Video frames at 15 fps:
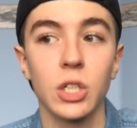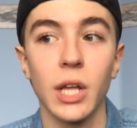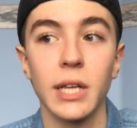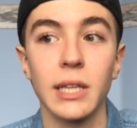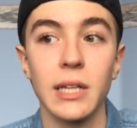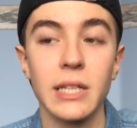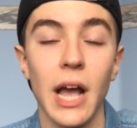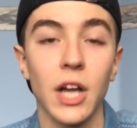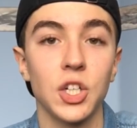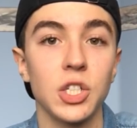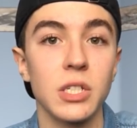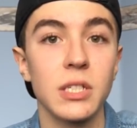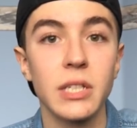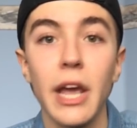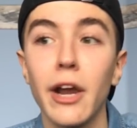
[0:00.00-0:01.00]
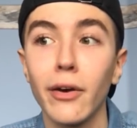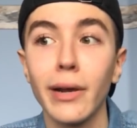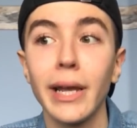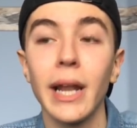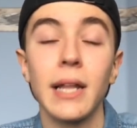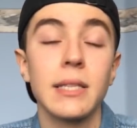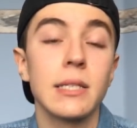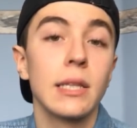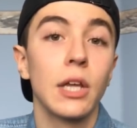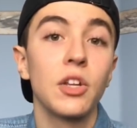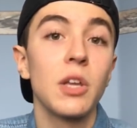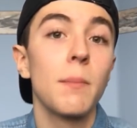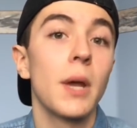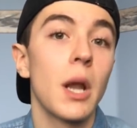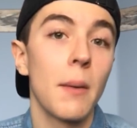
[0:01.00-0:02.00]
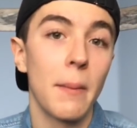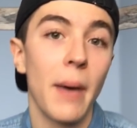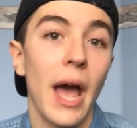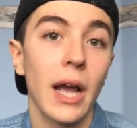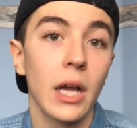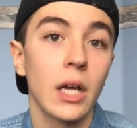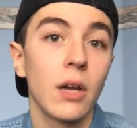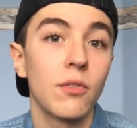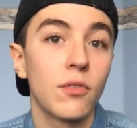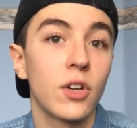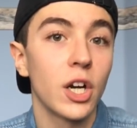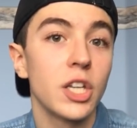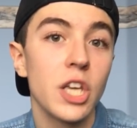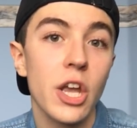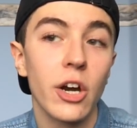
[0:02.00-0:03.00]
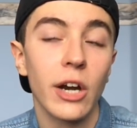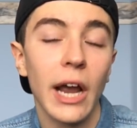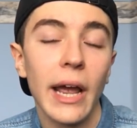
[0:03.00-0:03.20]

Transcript: Like, that's actually scary, and it's literally been on my back for a year,